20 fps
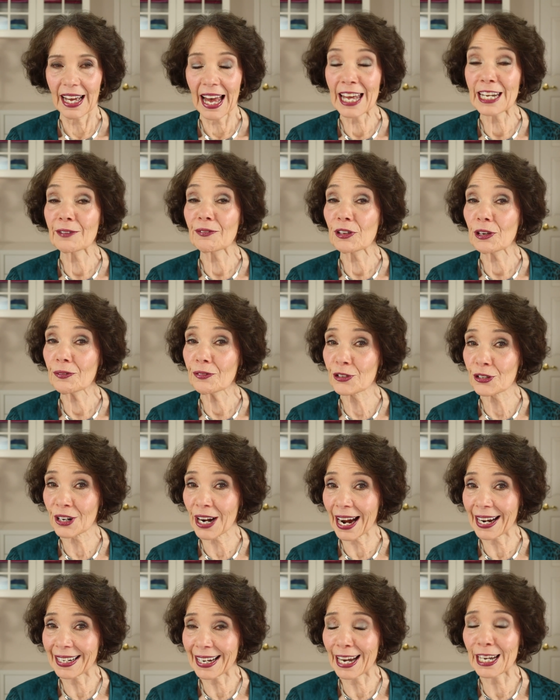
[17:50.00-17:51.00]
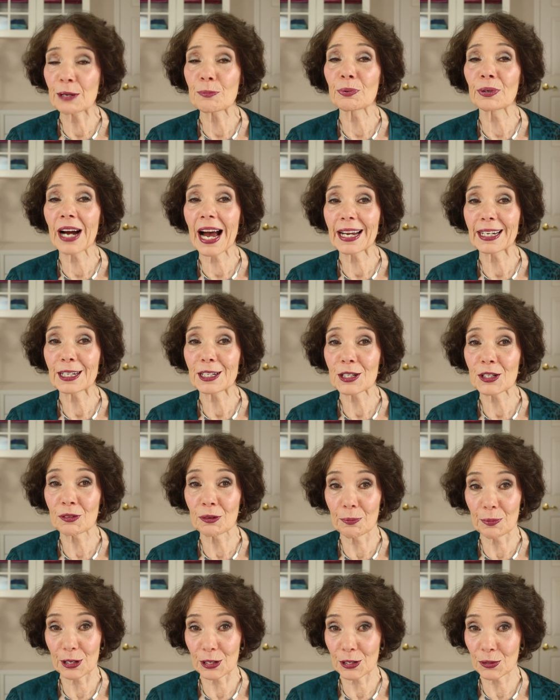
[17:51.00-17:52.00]
And if you've tried any products
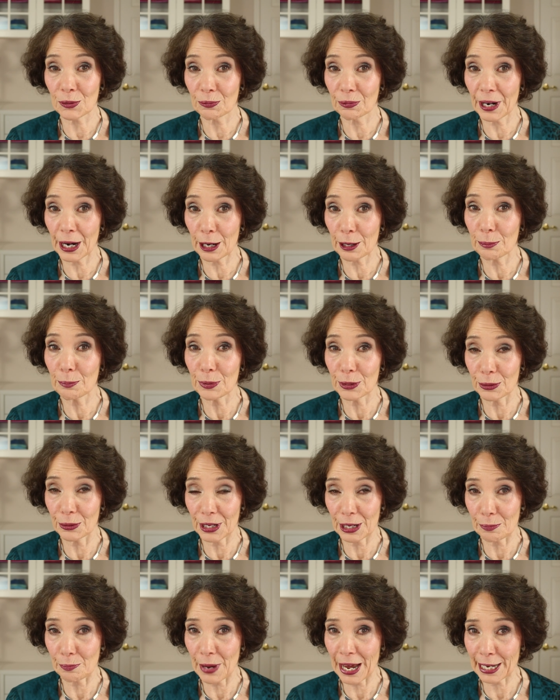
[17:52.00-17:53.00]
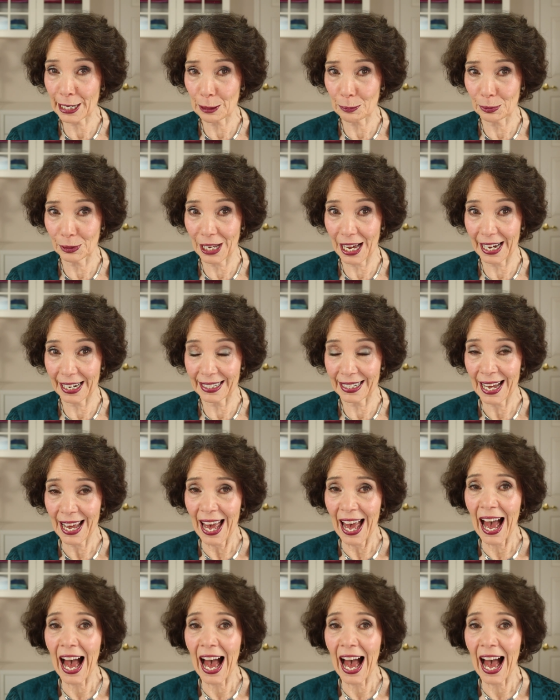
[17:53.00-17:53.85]
from this Rare Beauty makeup line,